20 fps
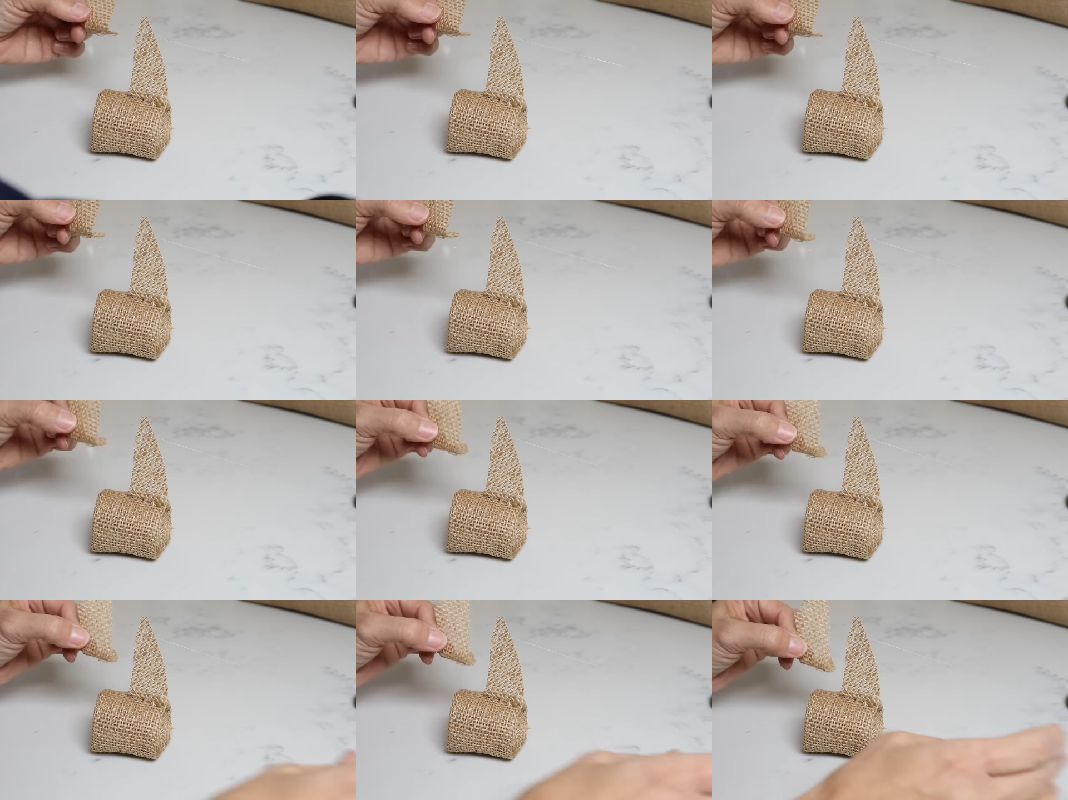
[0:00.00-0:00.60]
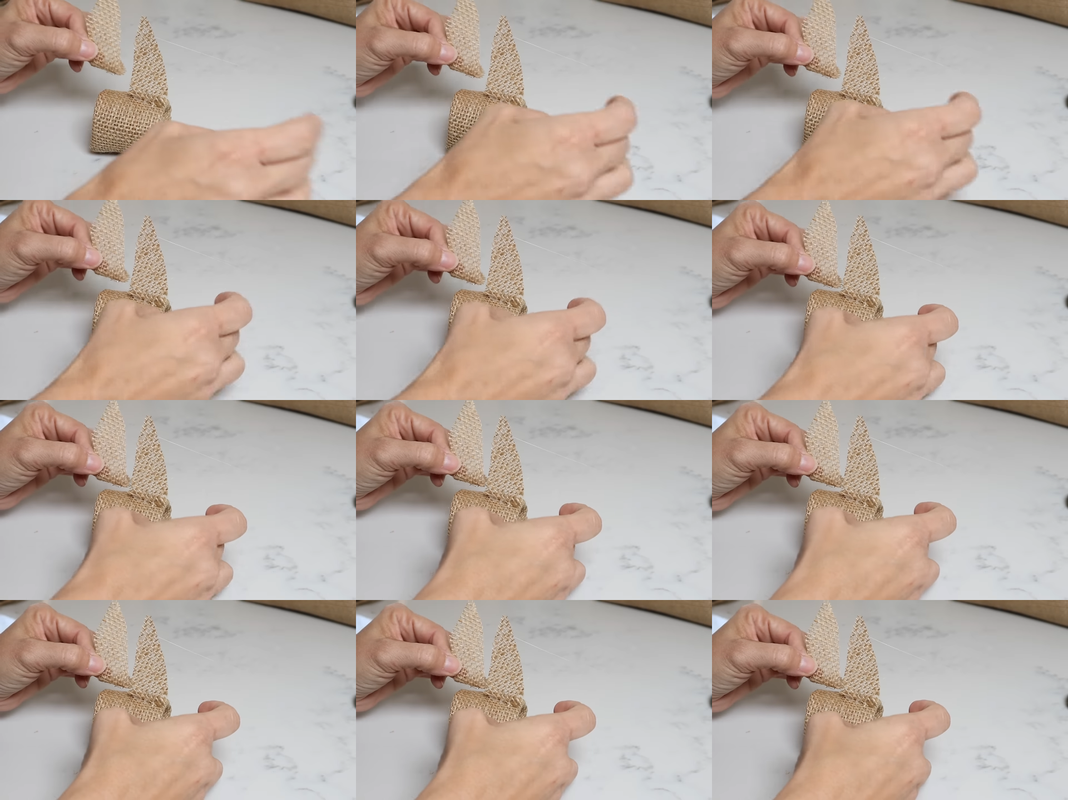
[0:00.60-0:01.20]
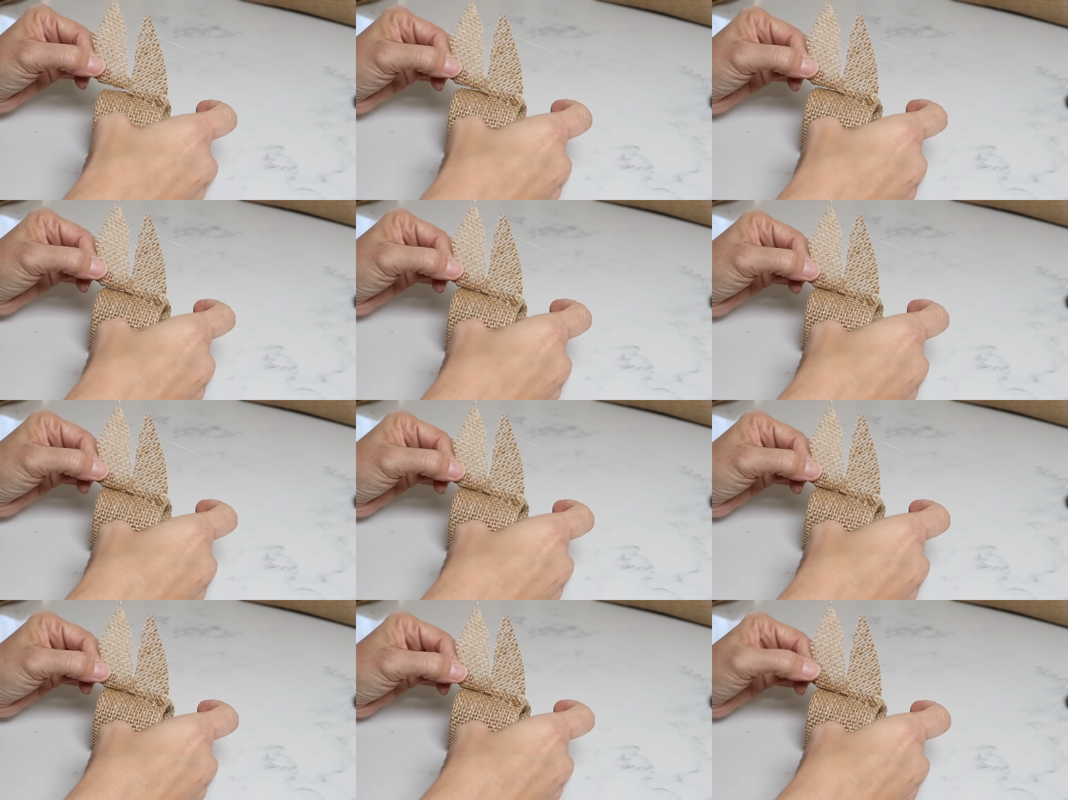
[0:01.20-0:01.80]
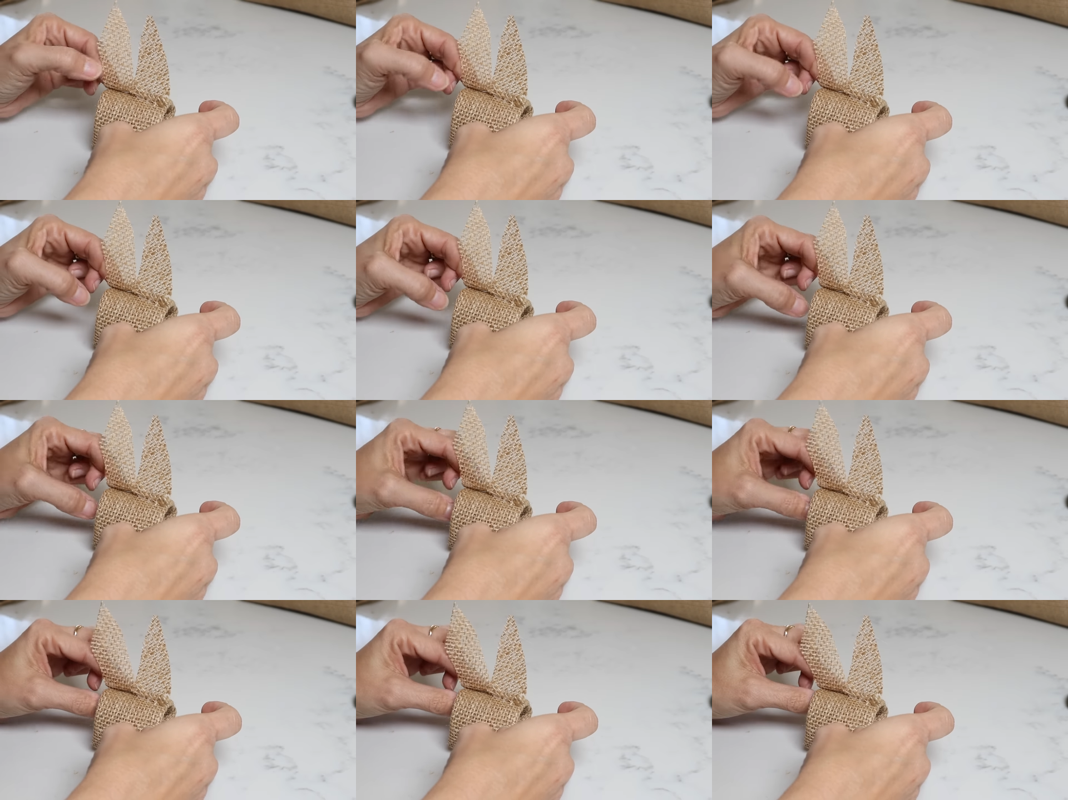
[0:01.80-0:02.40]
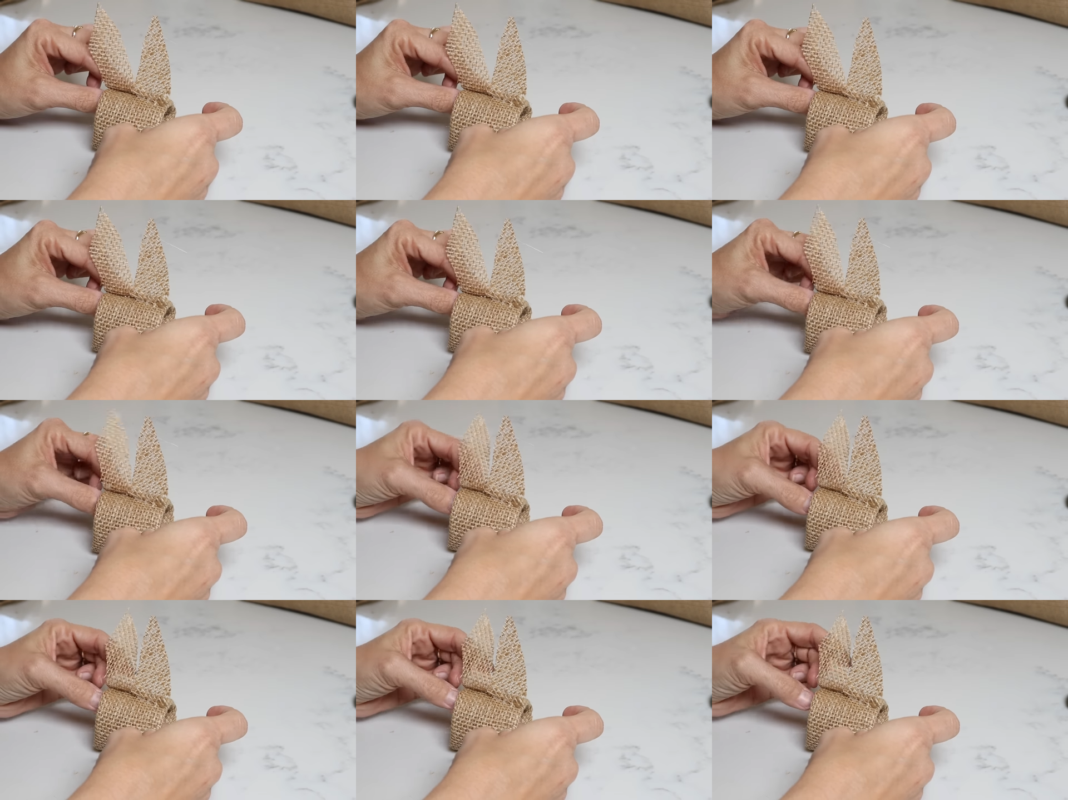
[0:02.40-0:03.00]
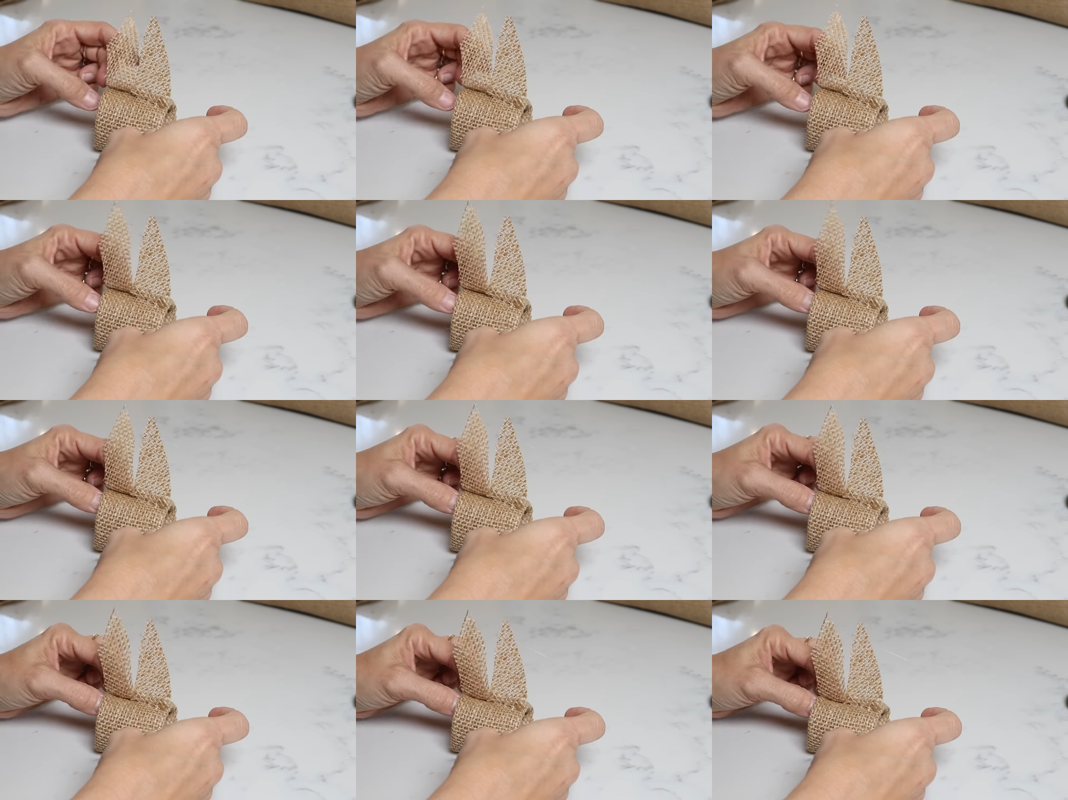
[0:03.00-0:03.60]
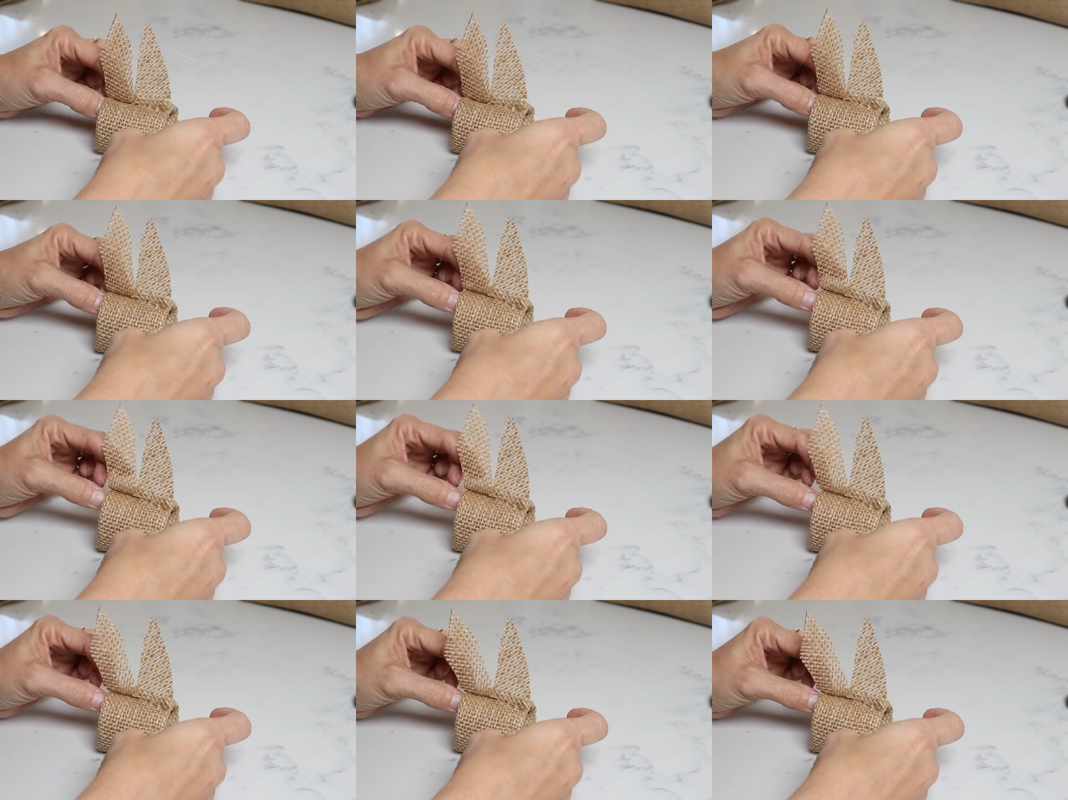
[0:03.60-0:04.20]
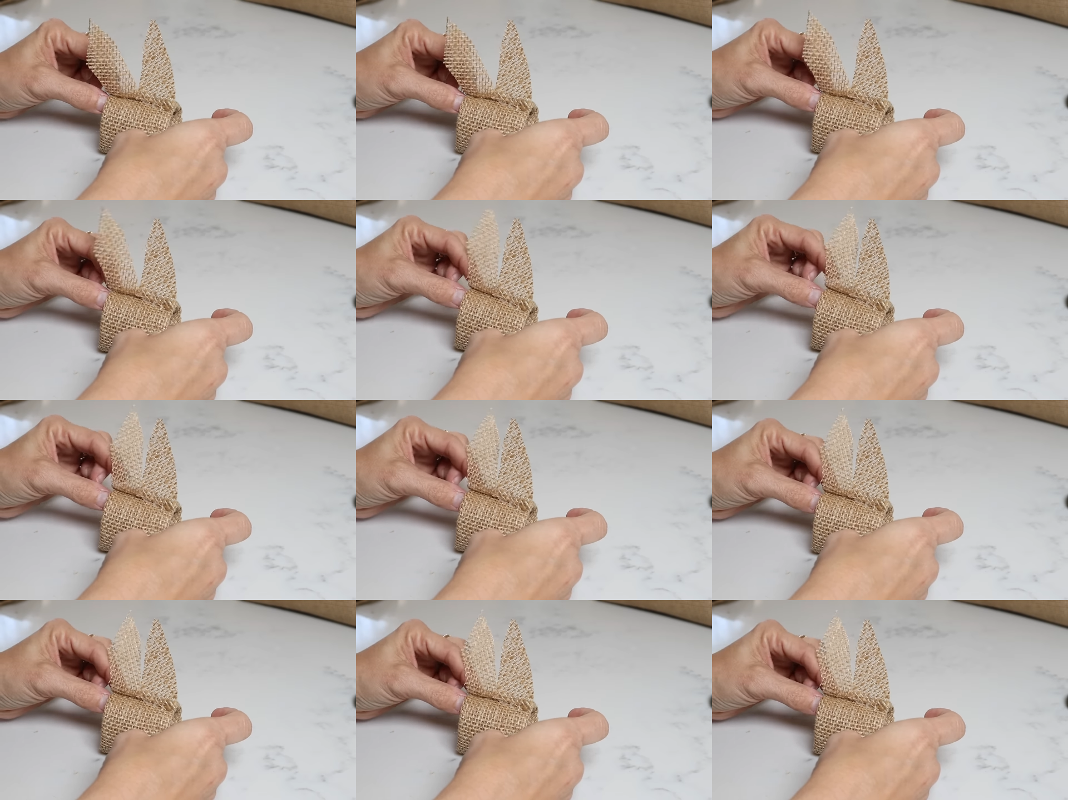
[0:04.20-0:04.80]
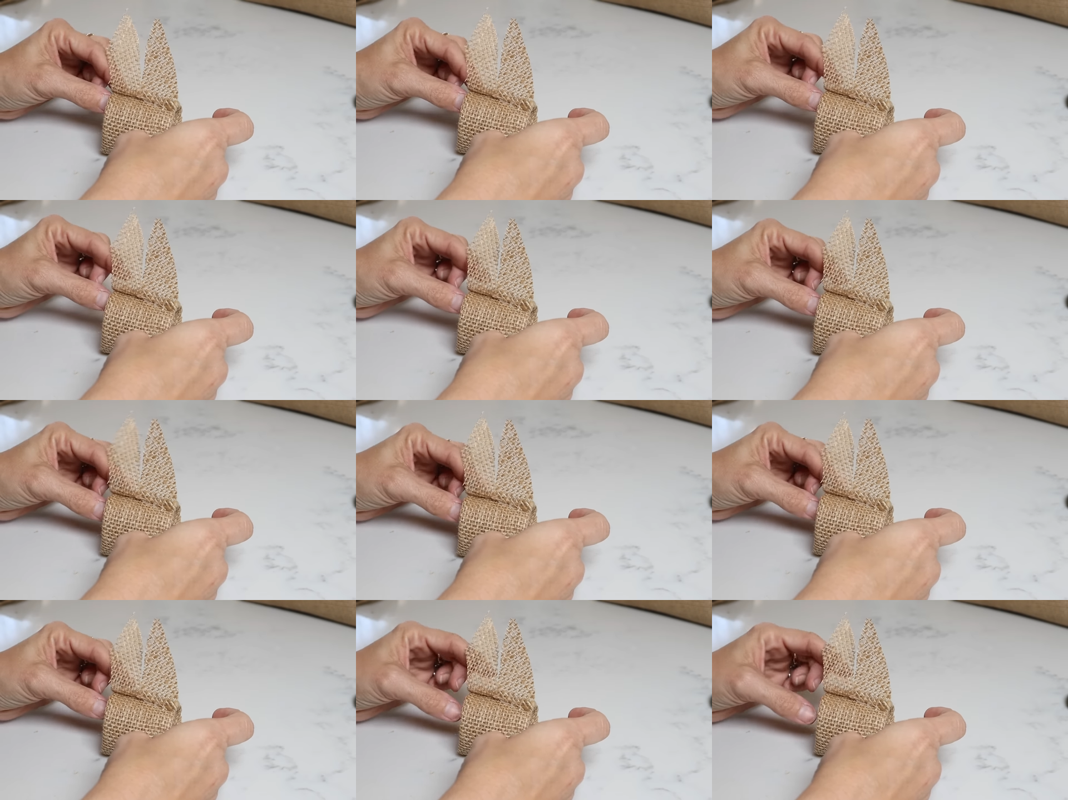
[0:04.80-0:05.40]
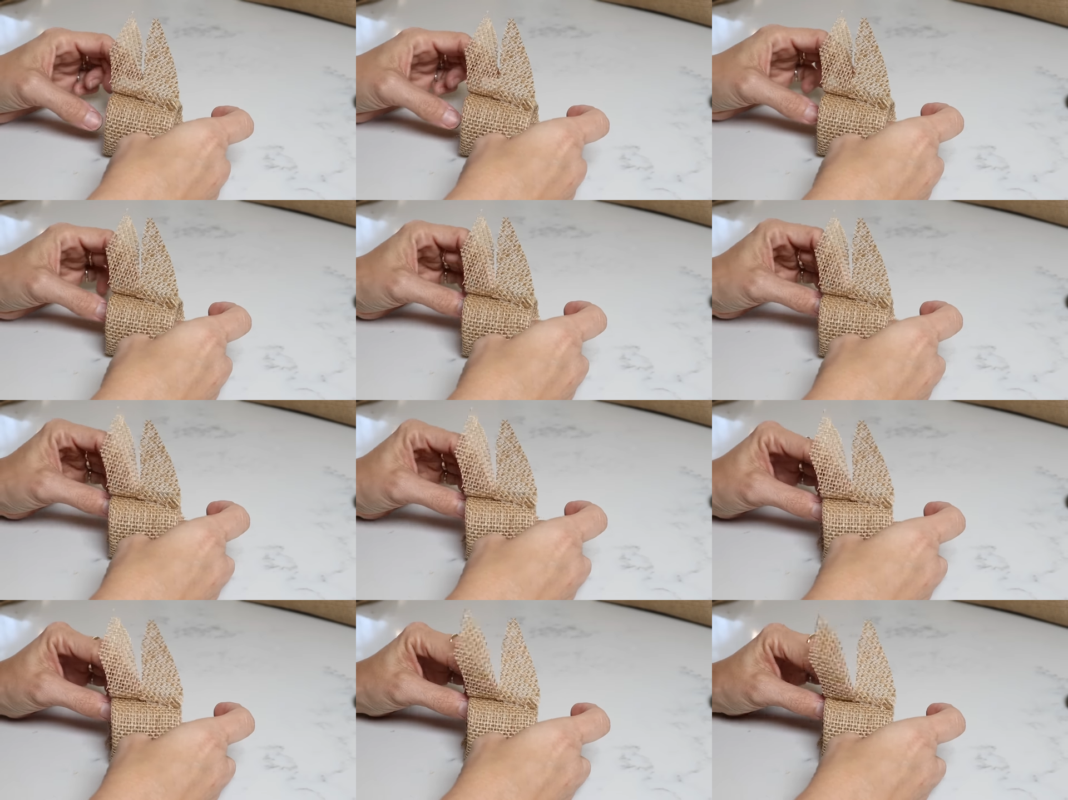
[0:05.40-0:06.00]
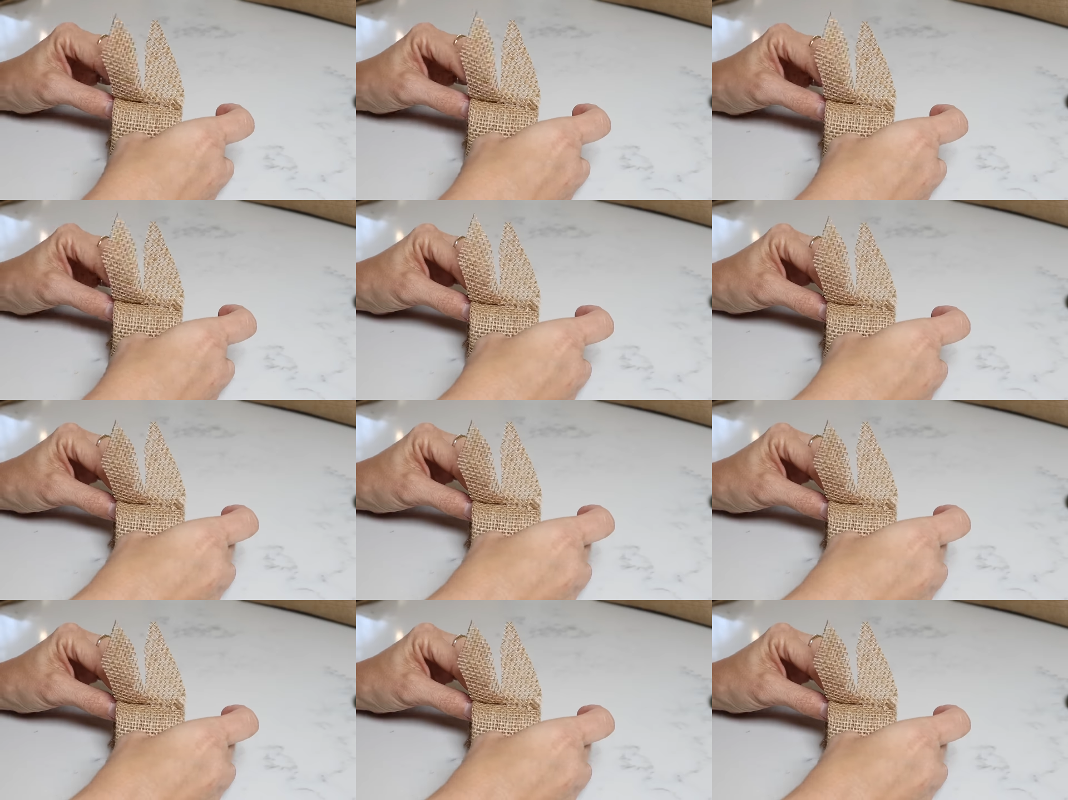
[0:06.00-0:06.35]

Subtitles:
No face is visible, so there are no lips to read.